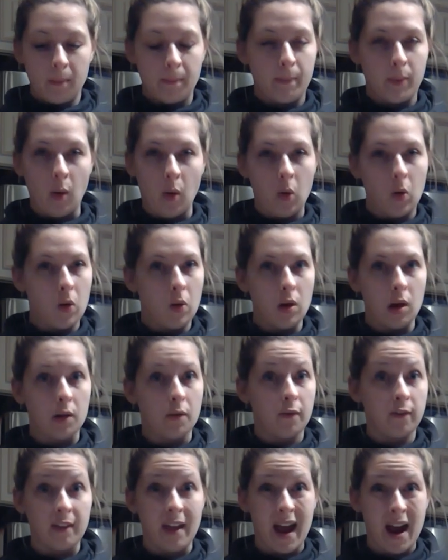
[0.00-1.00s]
bowl of
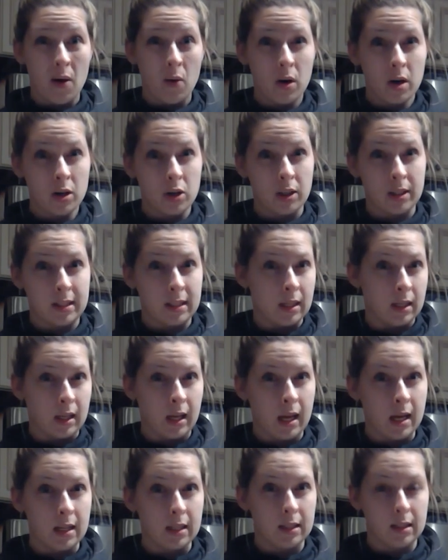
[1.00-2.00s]
flour just in
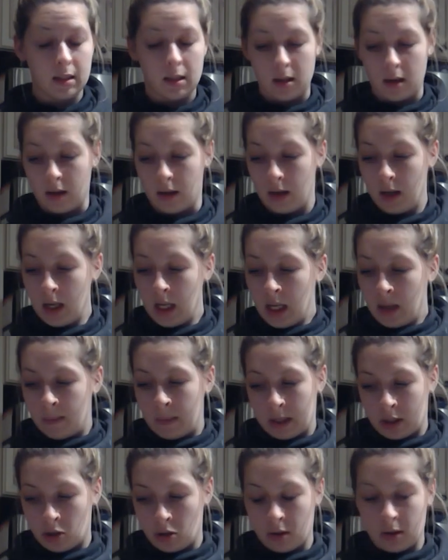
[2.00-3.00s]
case the
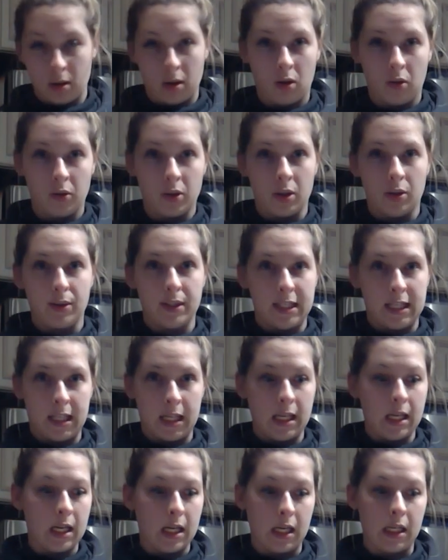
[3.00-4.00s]
mixture is a little too
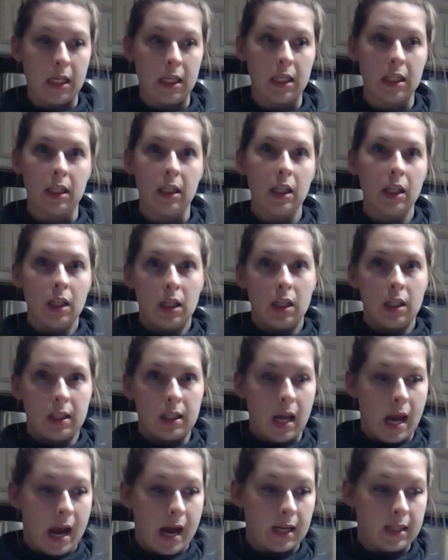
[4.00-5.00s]
sticky and I need
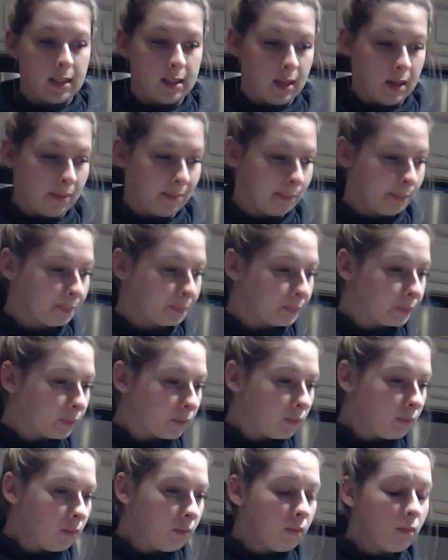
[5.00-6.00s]
to add some.
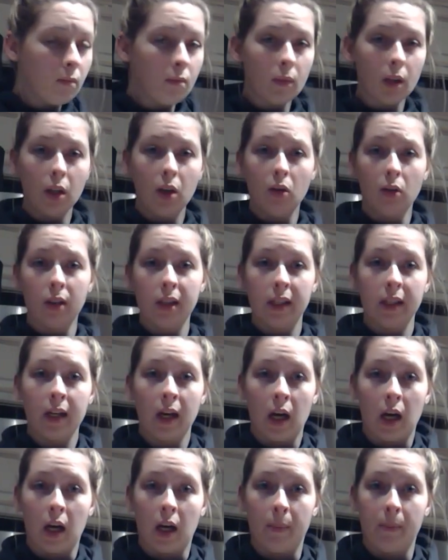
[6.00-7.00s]
You'll need
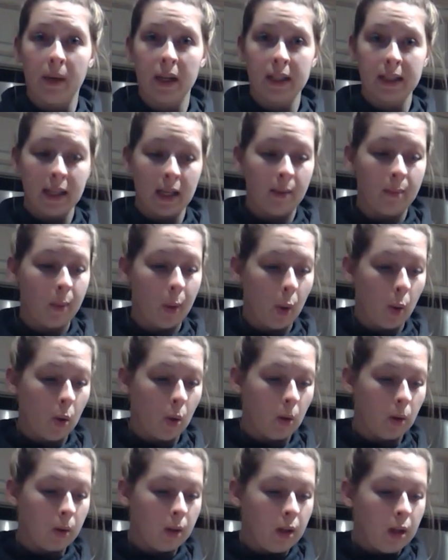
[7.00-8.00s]
a mixing
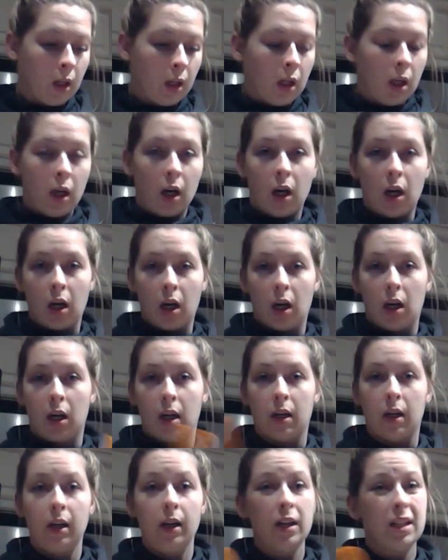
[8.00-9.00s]
bowl,
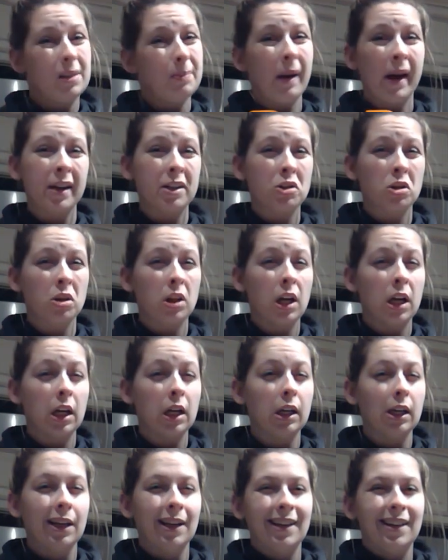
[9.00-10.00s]
spatula.
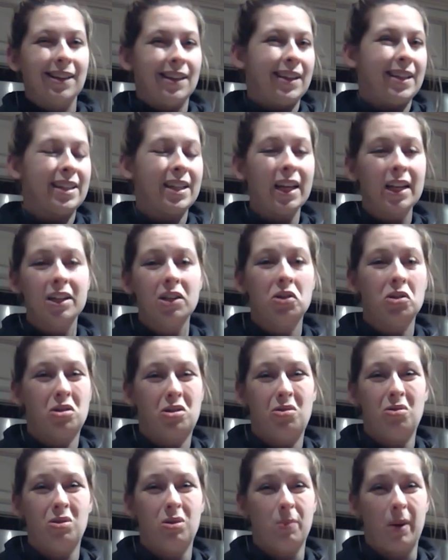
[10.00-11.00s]
I tend to
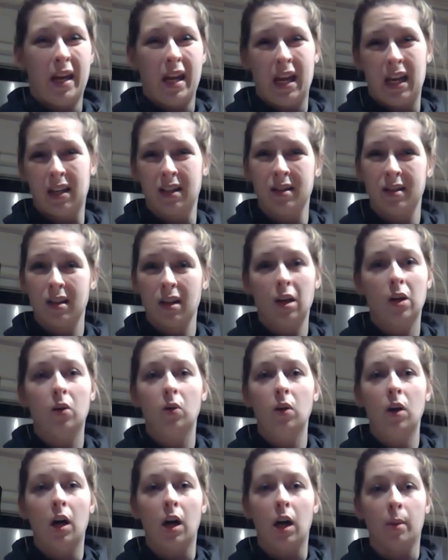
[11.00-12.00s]
just use my hands though,
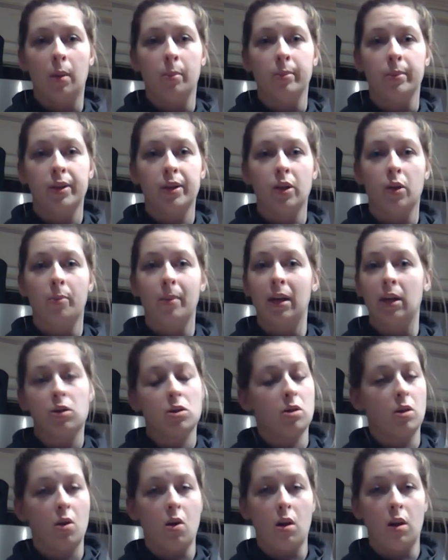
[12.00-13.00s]
so make
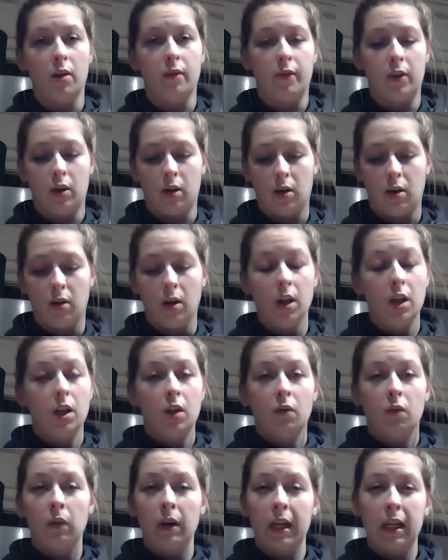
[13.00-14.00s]
sure all of your
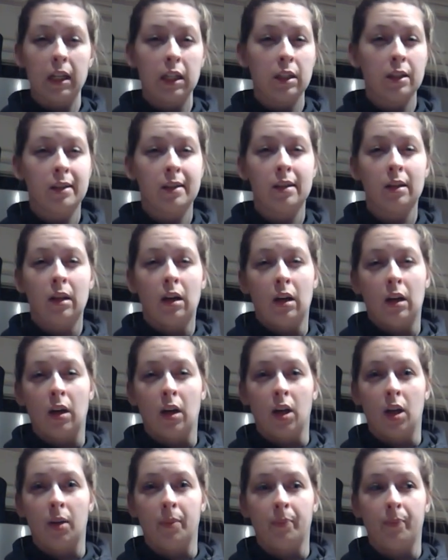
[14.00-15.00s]
rings
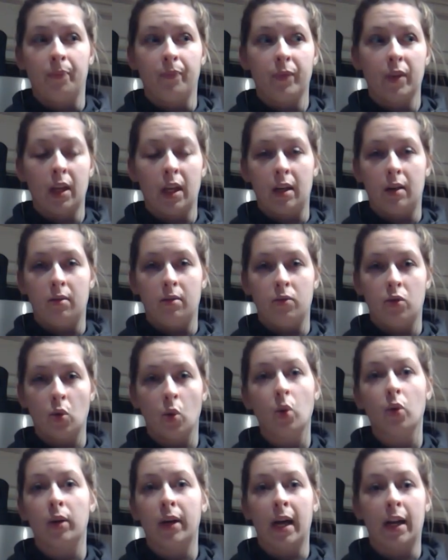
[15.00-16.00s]
and
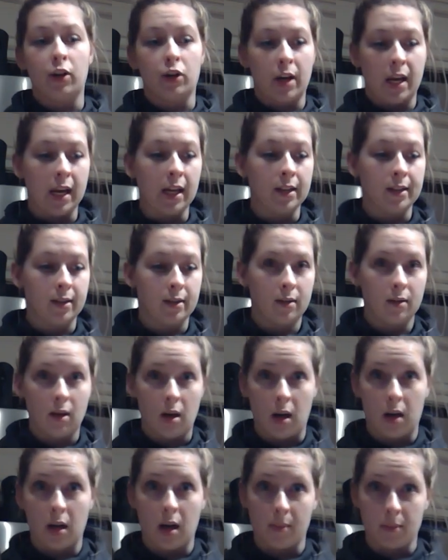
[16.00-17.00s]
jewelry on your hands
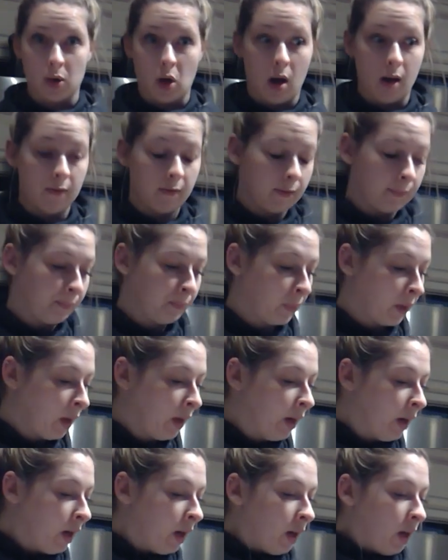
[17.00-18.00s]
comes off.
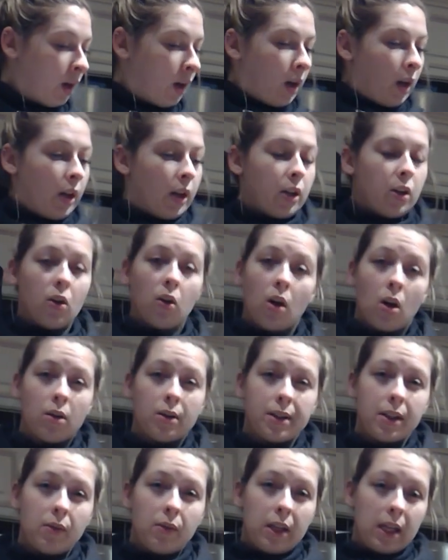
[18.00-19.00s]
You'll
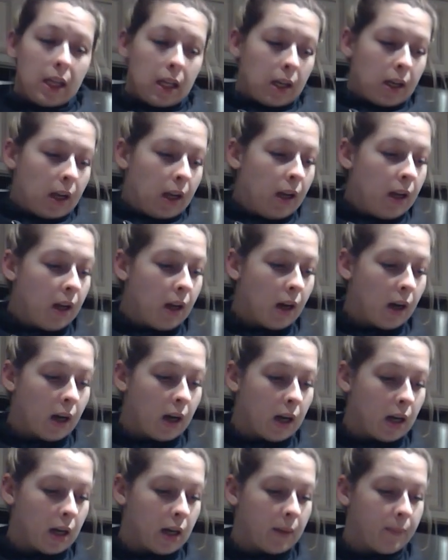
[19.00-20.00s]
also need
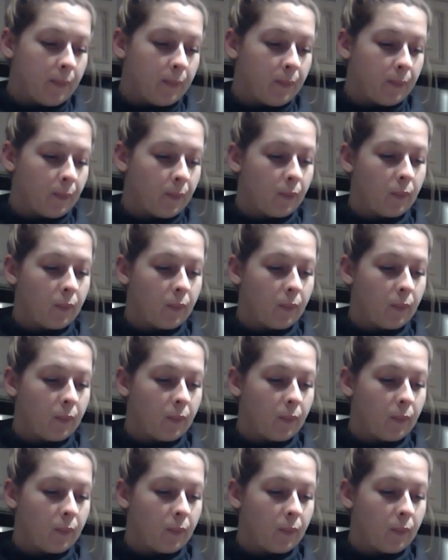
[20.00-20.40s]
I